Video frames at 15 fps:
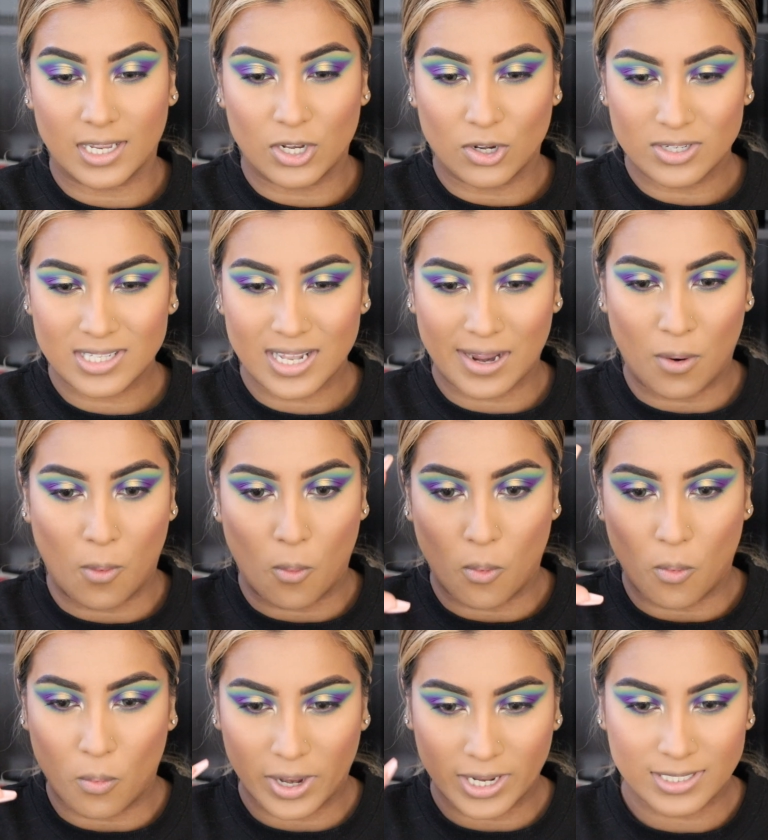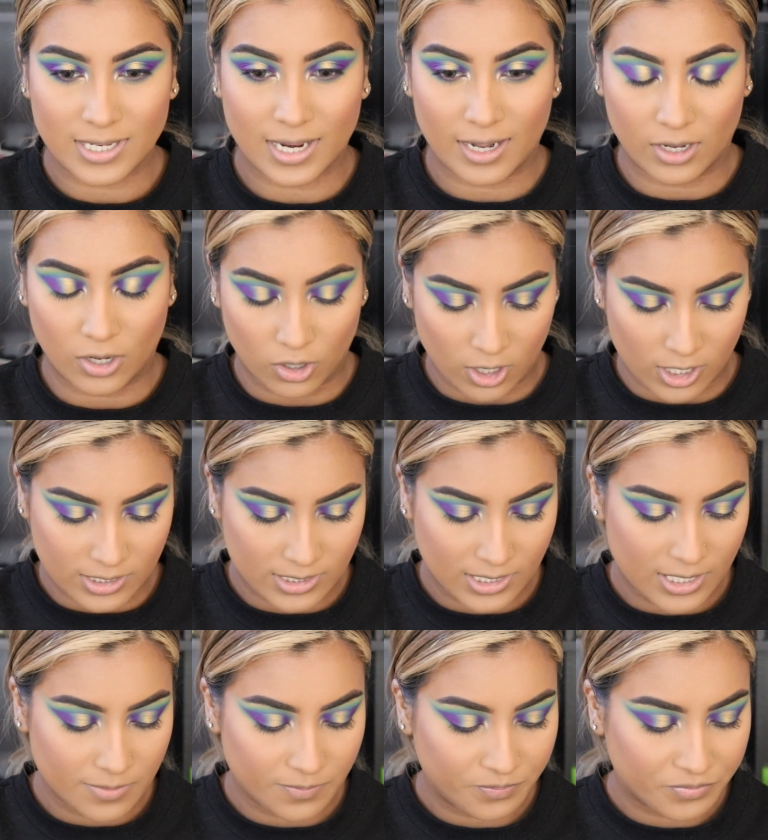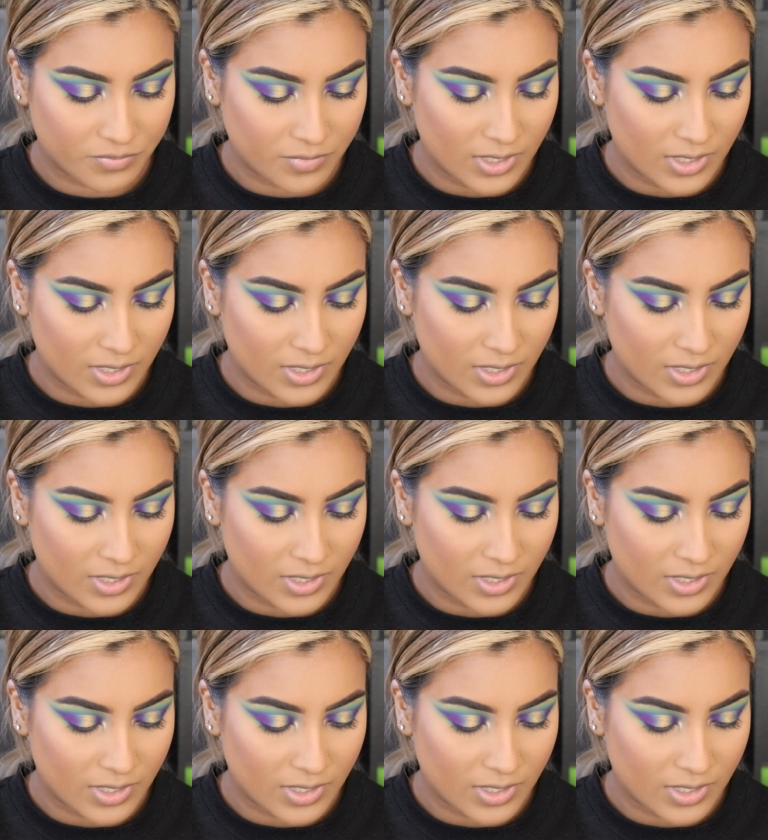It looks like wet and glossy.